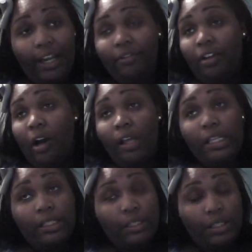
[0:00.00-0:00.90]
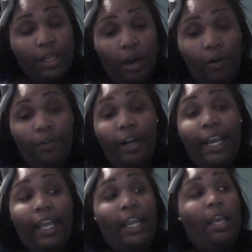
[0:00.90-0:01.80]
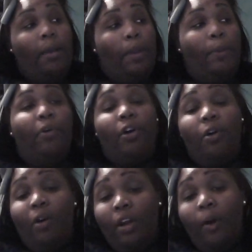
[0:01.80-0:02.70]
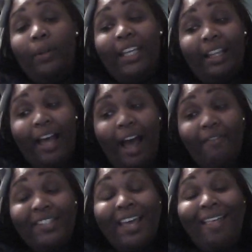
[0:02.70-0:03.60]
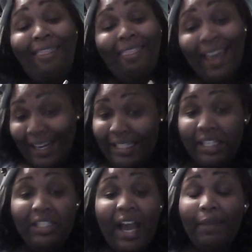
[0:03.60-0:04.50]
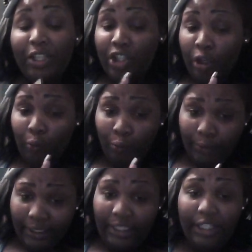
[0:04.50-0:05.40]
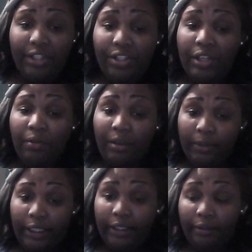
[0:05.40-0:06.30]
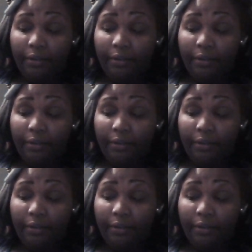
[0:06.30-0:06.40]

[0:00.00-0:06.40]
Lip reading: all this is over and people are going on with their lives, that is the time that y'all really need to show them love.